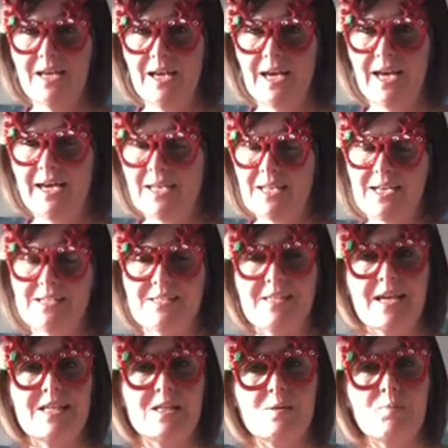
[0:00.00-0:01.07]
And I
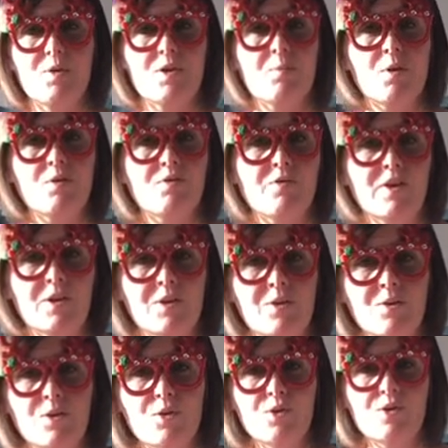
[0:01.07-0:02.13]
decided to put them on for you
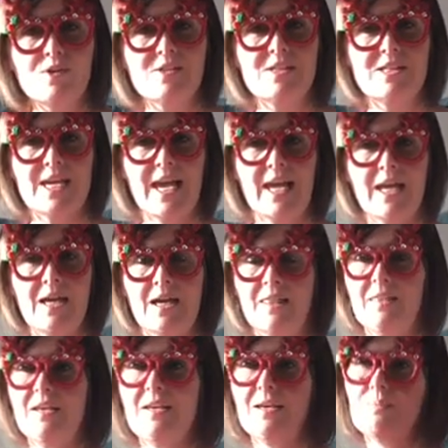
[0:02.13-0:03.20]
all today. I
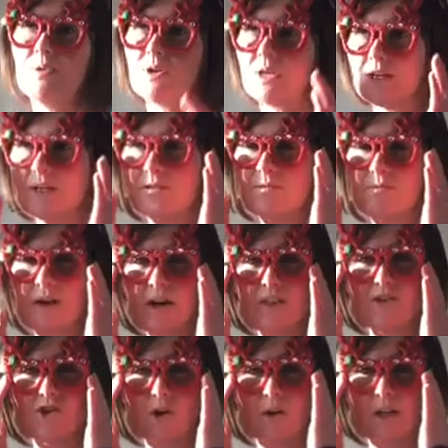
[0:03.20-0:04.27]
think I'm looking rather
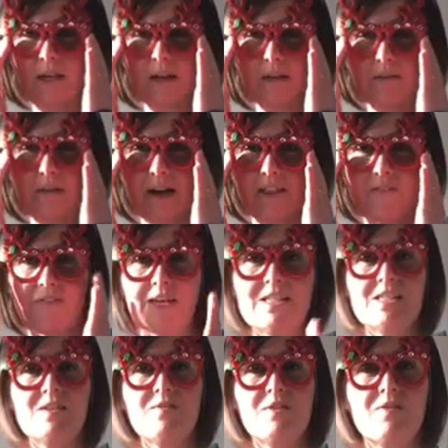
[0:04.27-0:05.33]
jolly, rather
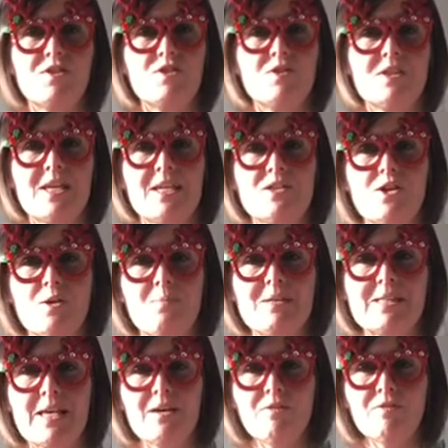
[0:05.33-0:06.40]
festive if I do say so
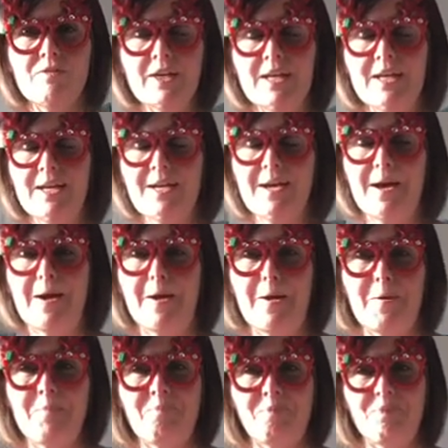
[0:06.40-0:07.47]
myself.
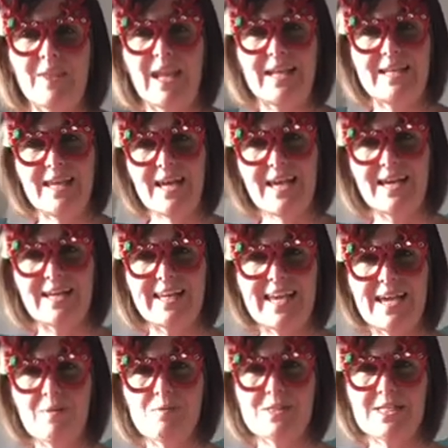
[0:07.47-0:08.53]
And yeah,
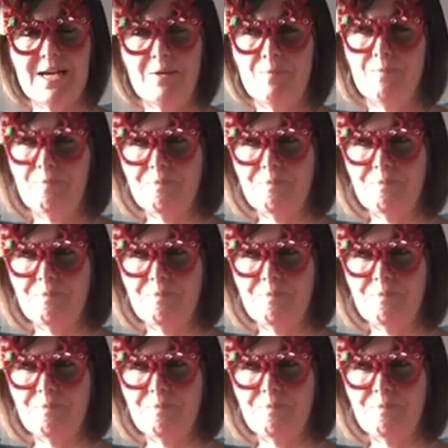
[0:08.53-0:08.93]
countdown.